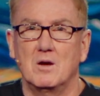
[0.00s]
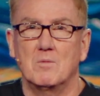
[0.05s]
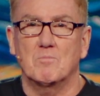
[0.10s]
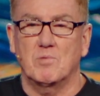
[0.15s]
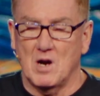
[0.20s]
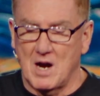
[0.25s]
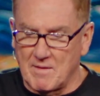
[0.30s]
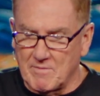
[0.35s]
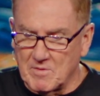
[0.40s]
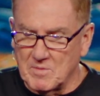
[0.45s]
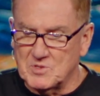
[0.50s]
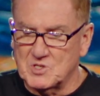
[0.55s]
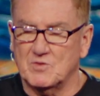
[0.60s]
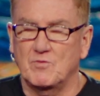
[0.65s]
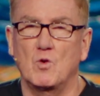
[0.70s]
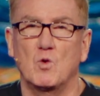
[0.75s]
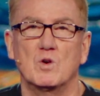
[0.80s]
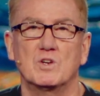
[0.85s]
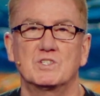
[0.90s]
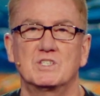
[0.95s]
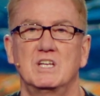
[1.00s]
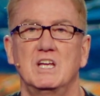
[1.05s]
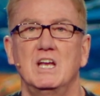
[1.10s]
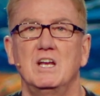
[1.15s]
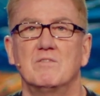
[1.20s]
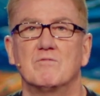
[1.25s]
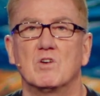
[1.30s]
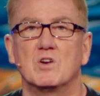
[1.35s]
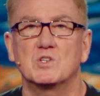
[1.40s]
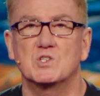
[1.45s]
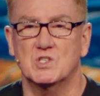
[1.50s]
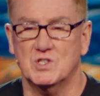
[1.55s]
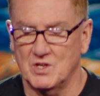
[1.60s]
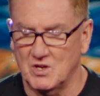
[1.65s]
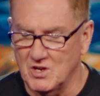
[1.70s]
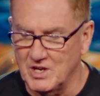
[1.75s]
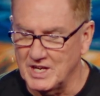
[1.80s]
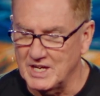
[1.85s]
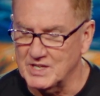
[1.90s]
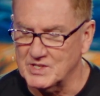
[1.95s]
Proverbs 14, verse
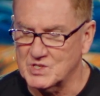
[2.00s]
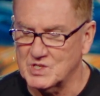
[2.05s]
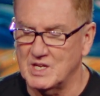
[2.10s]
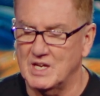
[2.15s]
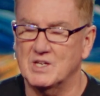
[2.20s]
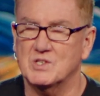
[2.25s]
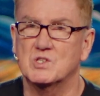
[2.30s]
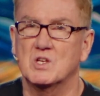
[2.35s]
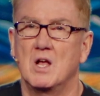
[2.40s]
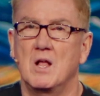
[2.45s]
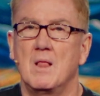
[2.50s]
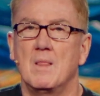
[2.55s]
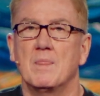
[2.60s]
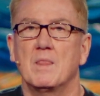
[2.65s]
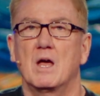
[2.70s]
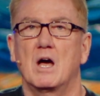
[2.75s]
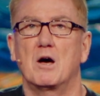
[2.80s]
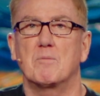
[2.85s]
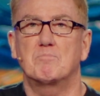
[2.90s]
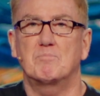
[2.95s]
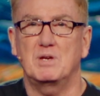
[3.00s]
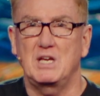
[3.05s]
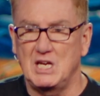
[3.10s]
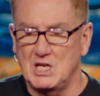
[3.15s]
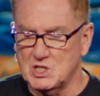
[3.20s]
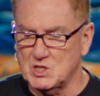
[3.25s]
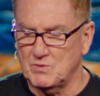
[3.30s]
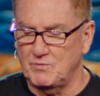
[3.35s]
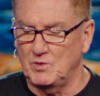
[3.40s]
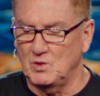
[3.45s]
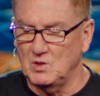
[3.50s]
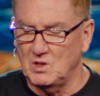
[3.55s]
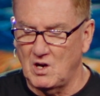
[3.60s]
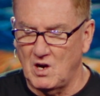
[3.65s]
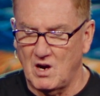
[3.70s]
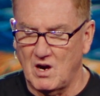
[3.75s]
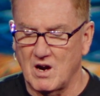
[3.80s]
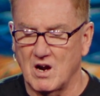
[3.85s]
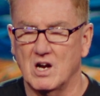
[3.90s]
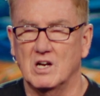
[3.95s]
30, it says, a peaceful
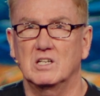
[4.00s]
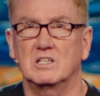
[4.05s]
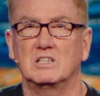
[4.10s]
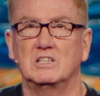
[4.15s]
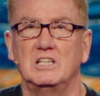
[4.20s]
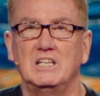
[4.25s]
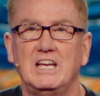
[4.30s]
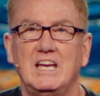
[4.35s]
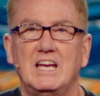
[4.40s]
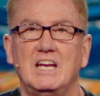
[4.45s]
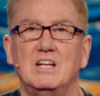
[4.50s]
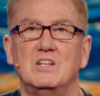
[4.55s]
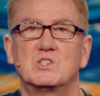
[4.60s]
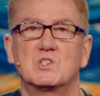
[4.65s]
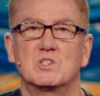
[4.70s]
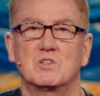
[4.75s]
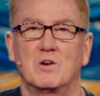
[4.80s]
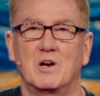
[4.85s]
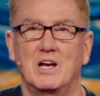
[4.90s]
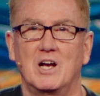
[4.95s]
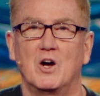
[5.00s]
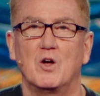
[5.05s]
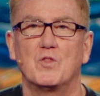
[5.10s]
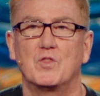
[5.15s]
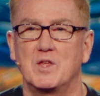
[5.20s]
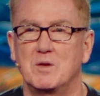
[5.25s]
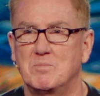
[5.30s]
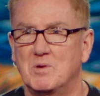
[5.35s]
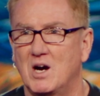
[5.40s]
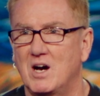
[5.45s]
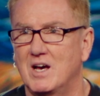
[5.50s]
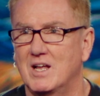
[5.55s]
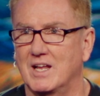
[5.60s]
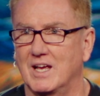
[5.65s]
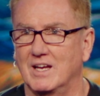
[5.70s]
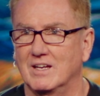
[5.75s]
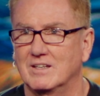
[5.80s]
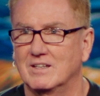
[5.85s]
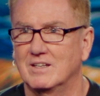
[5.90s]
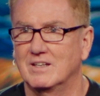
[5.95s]
heart leads to a healthy
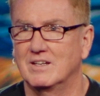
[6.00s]
body.